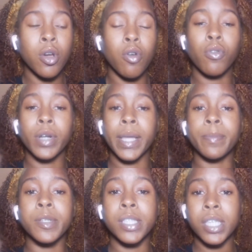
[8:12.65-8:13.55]
on a
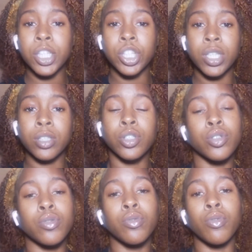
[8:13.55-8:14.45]
petition
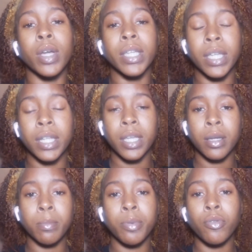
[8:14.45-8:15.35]
to get
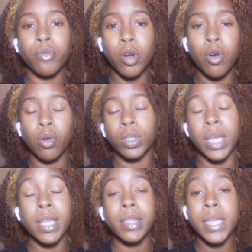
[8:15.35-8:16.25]
him paroled
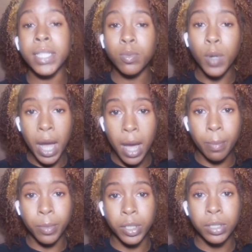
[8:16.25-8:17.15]
and that's what
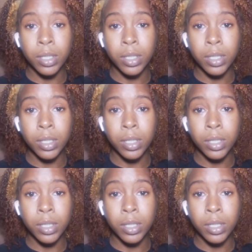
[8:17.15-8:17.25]
happened